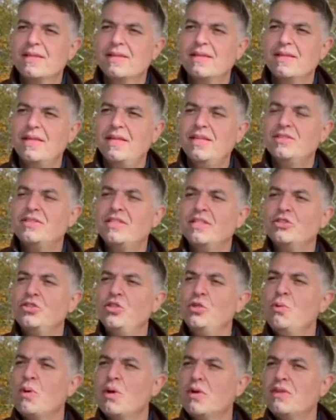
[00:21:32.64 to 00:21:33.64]
He says,
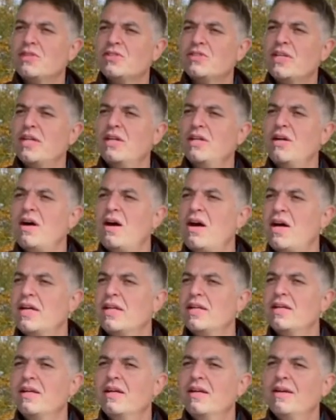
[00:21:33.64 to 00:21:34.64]
you are the Son of God.
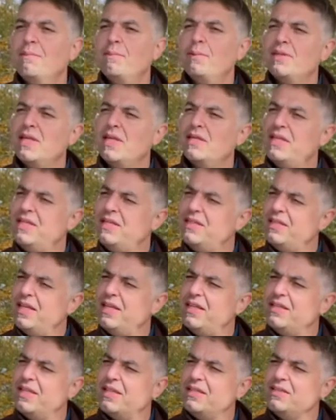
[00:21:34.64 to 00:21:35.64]
But then
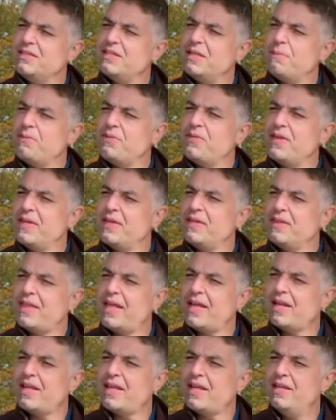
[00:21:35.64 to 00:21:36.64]
he does something
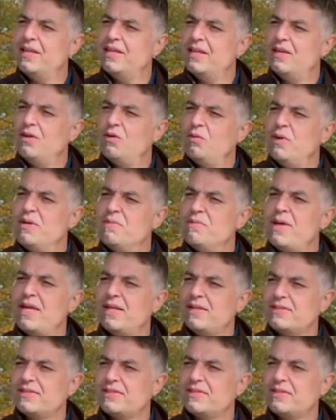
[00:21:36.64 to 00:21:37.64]
that we
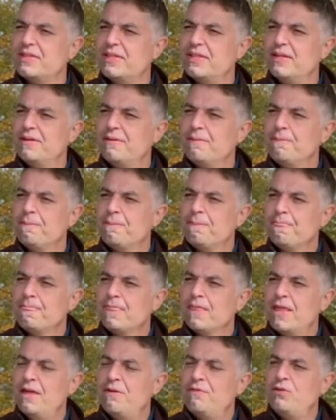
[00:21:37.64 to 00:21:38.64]
miss.
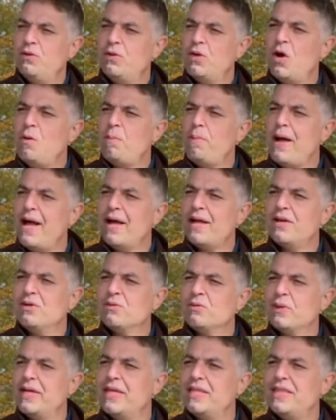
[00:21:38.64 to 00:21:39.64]
If you go back and
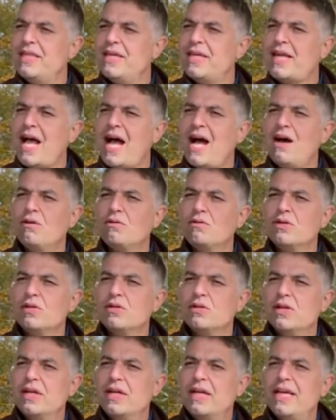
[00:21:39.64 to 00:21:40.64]
read the account,
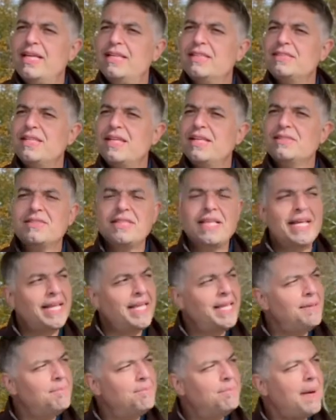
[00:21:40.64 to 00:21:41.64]
he says that
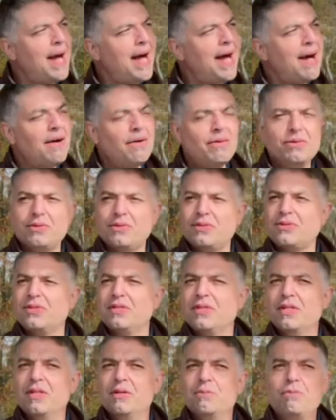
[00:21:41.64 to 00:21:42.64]
he bows
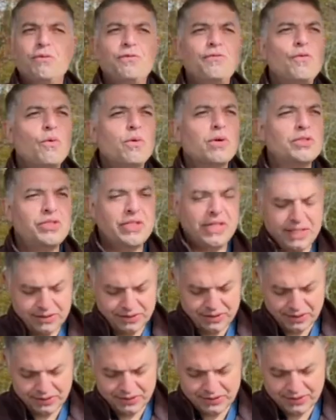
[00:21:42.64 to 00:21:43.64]
before
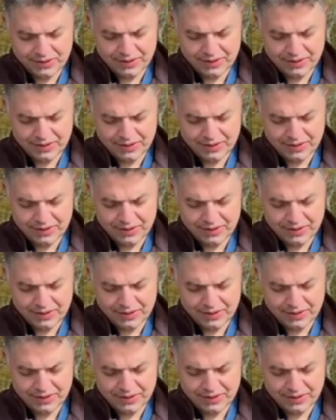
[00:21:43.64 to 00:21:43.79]
Jesus.